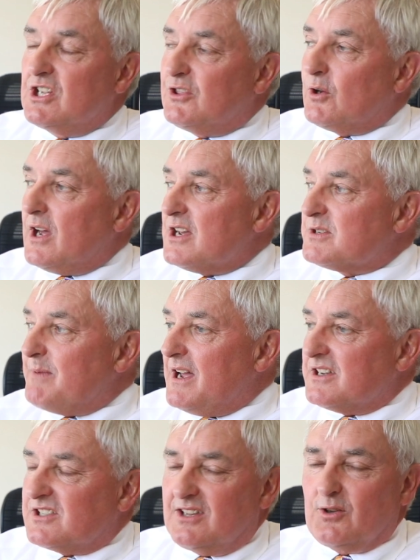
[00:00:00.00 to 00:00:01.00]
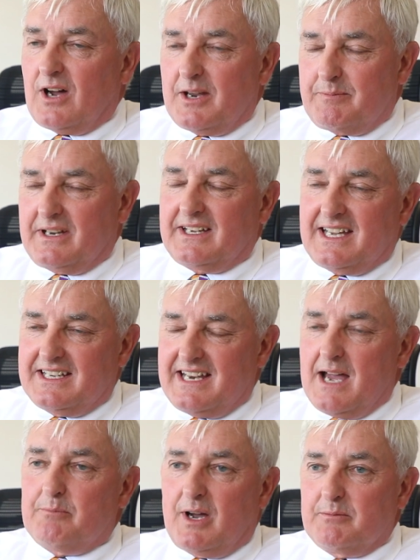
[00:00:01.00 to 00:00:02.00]
Well, she thought I'd been
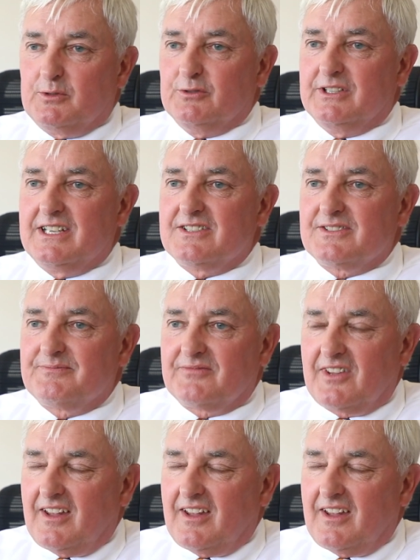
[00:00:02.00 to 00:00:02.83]
kidnapped by Moonies.